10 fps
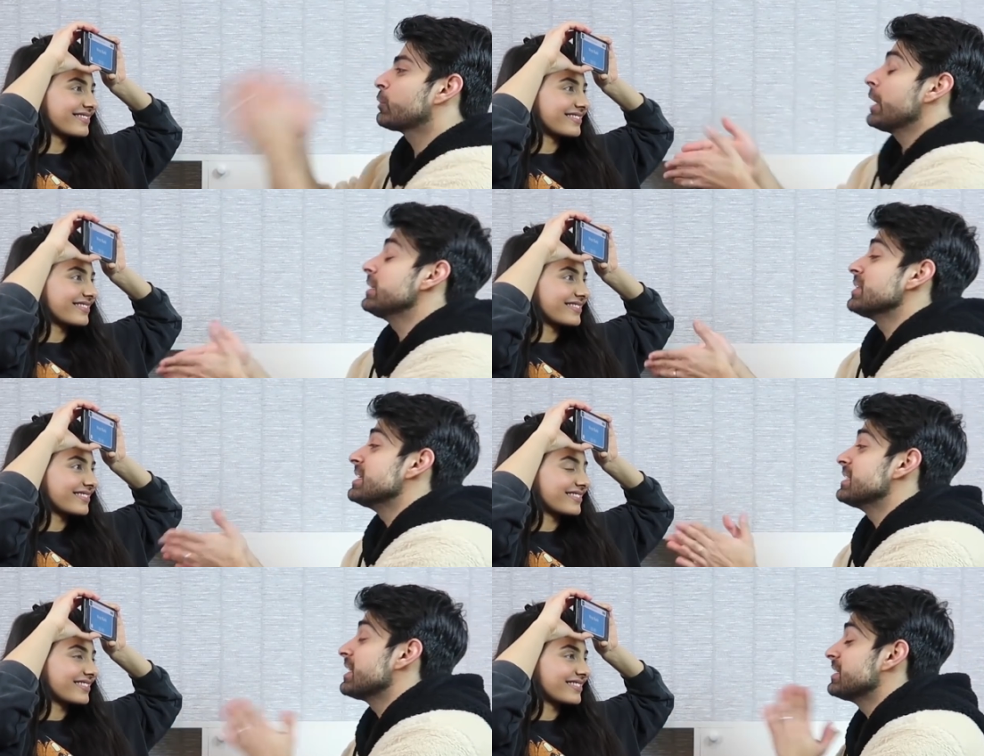Speaker 1: a,
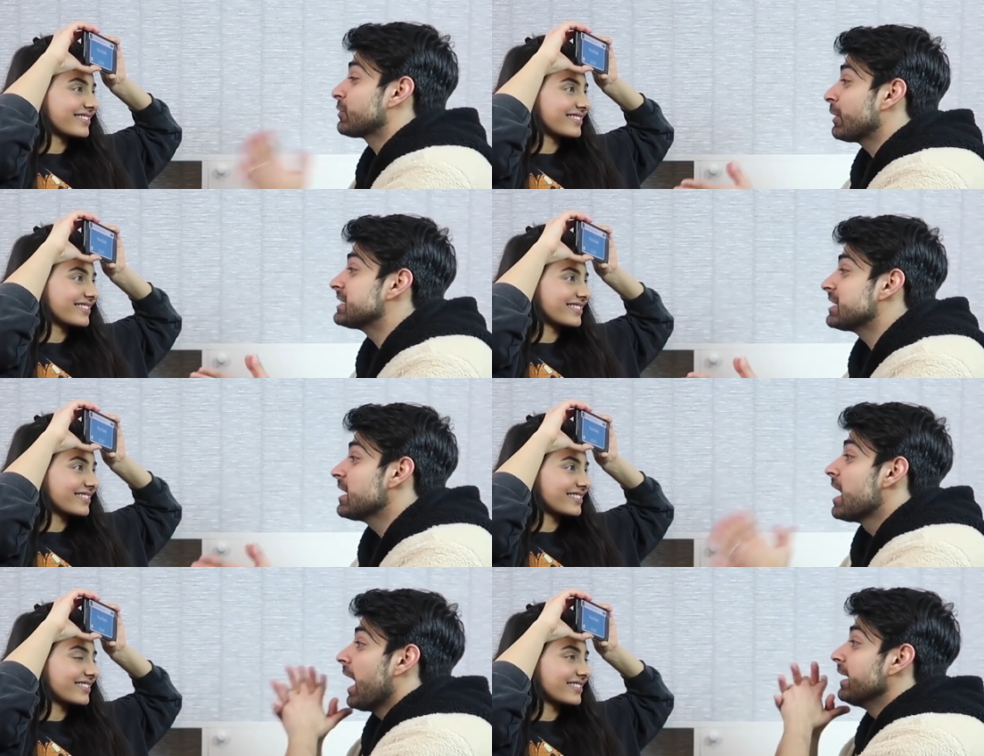he's, he's, a
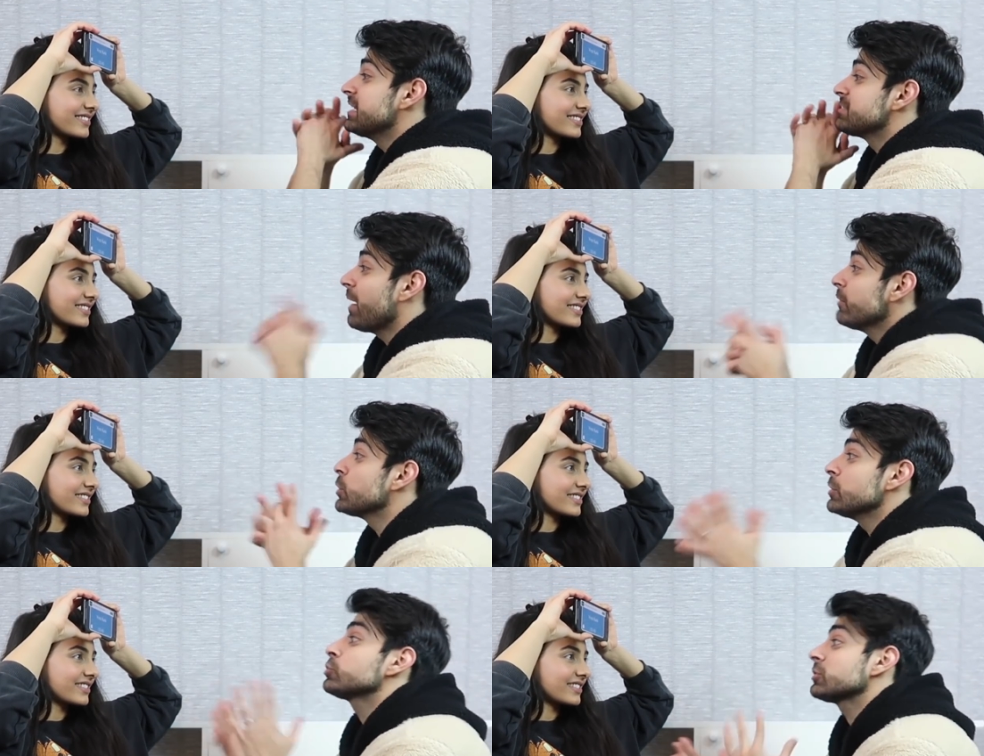cricketer and he's
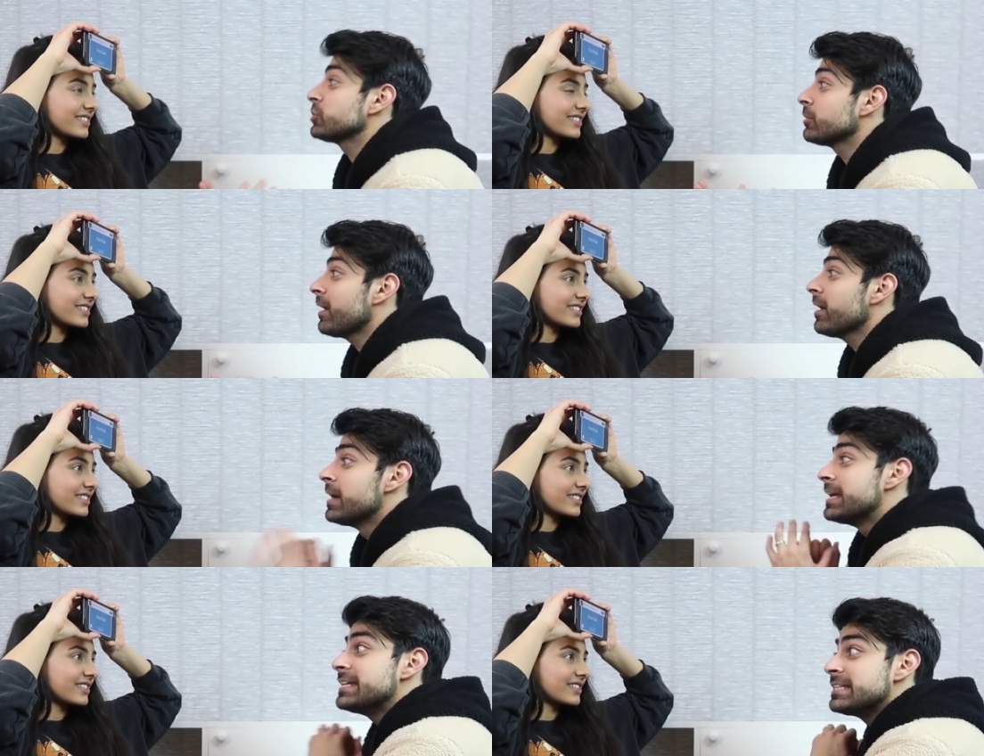married to Anushka
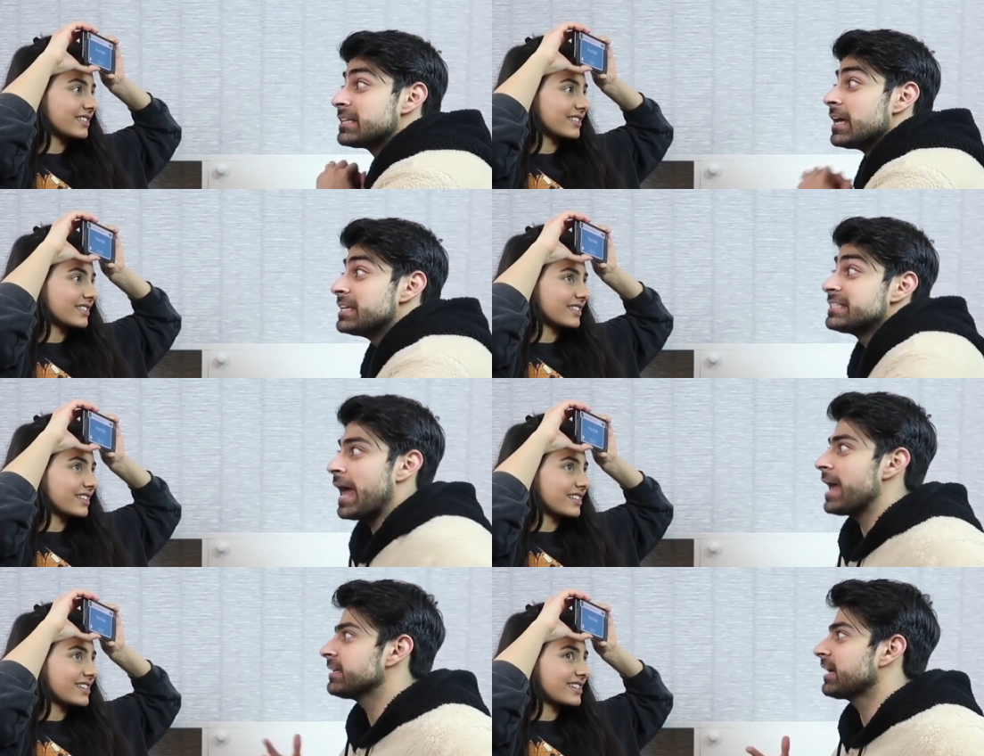Sharma. He's he's
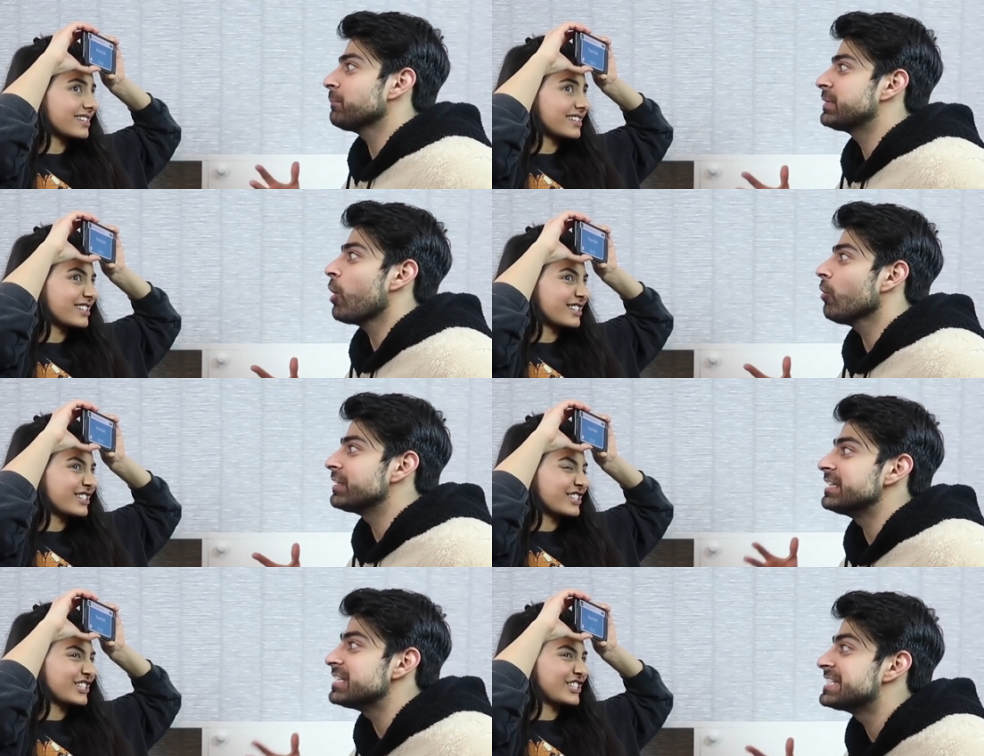the head captain
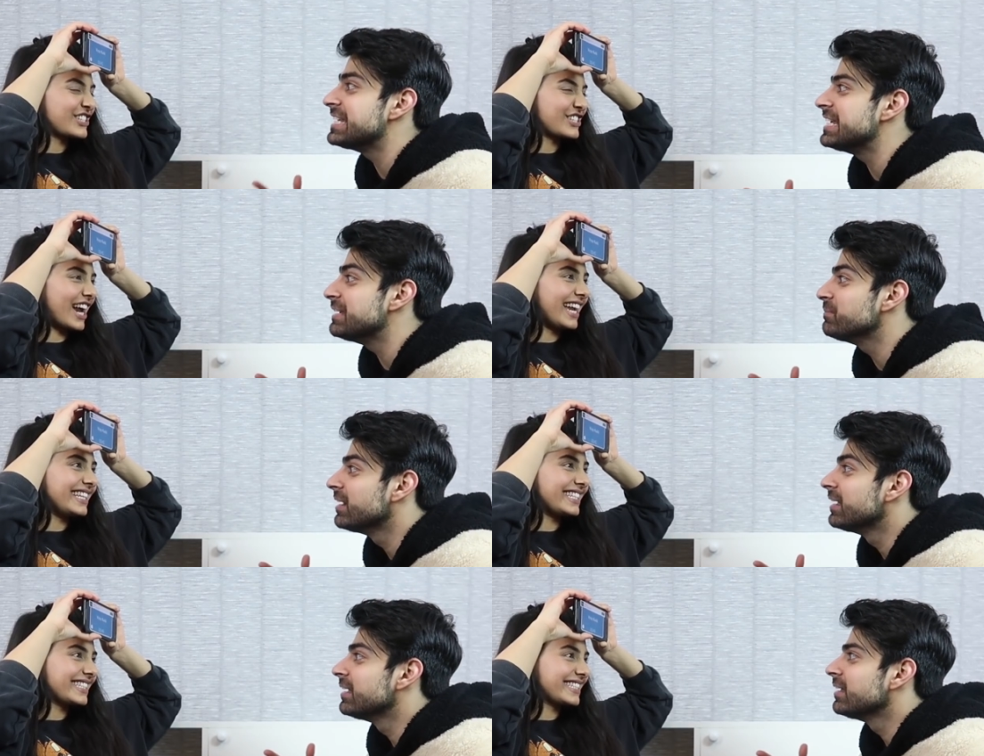of the India team.
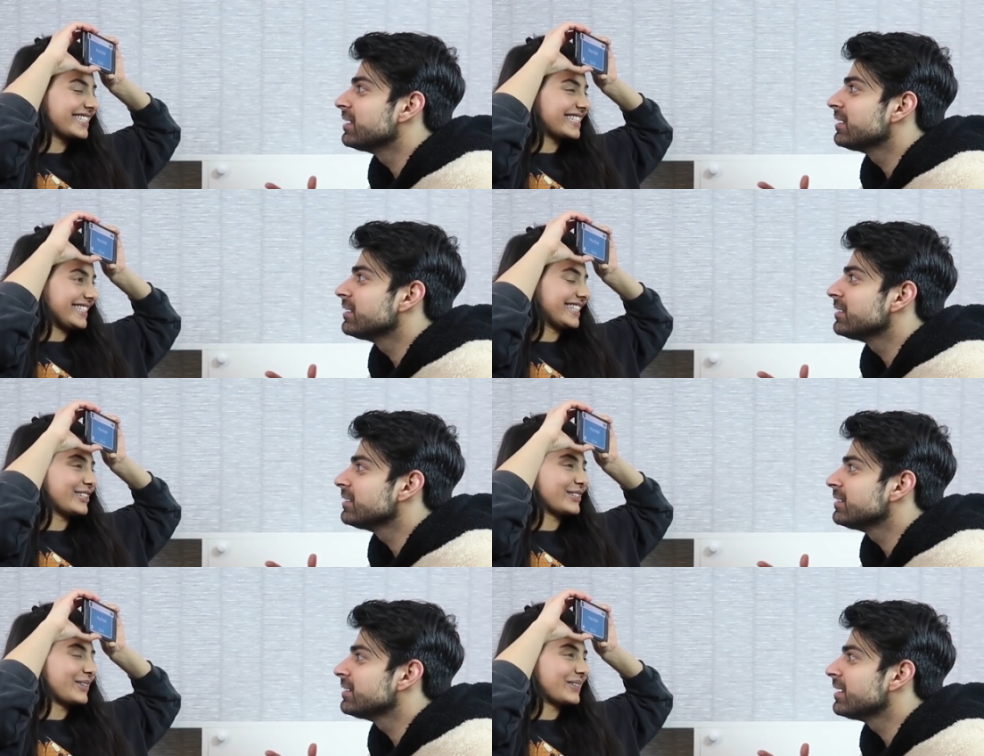I,
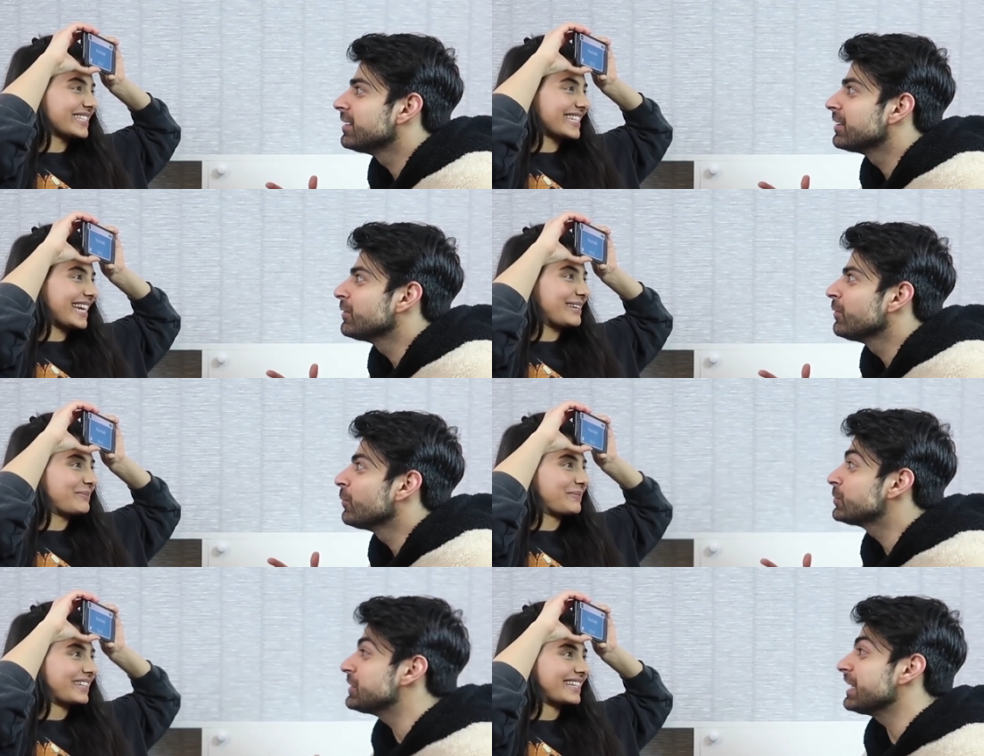
Speaker 2: I don't know his
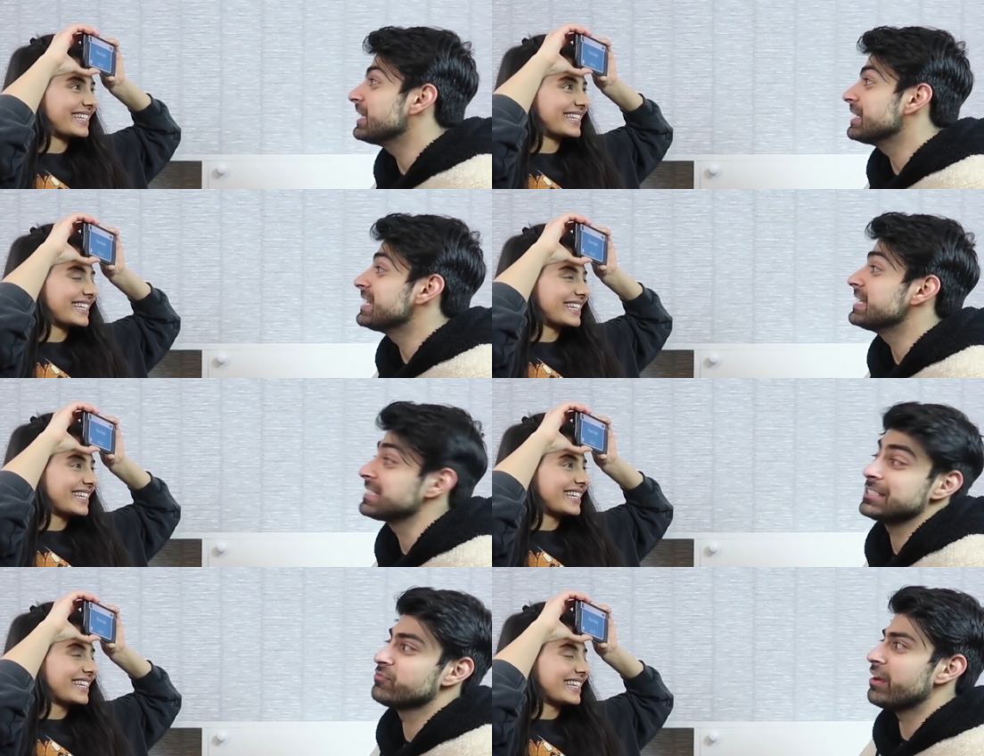name.
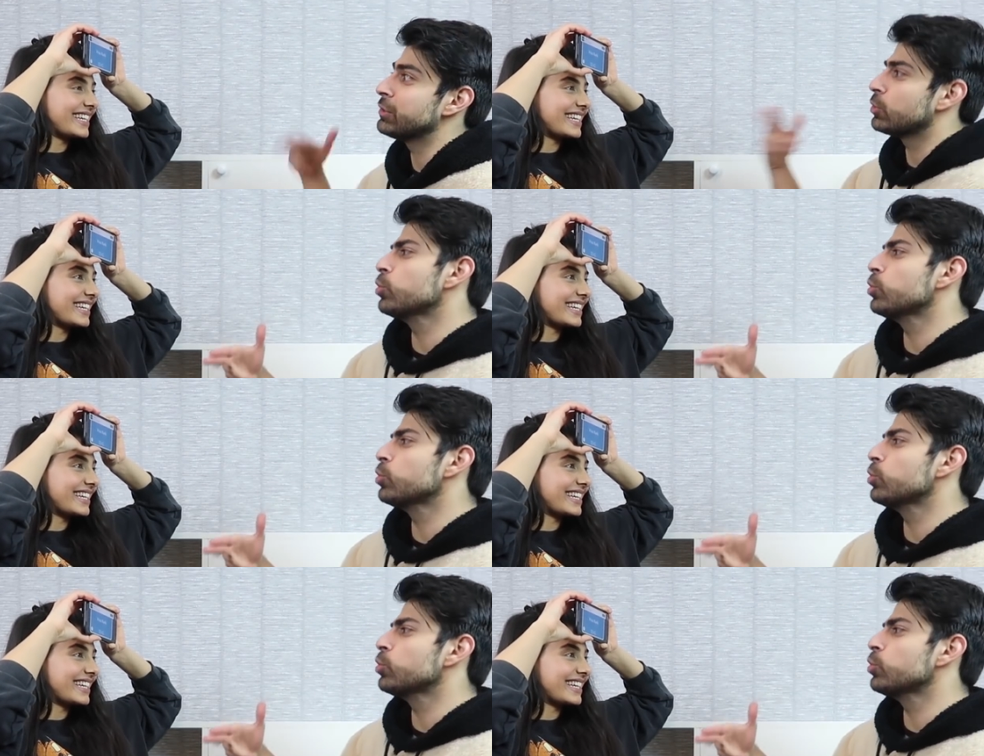
Speaker 1: he's, he's very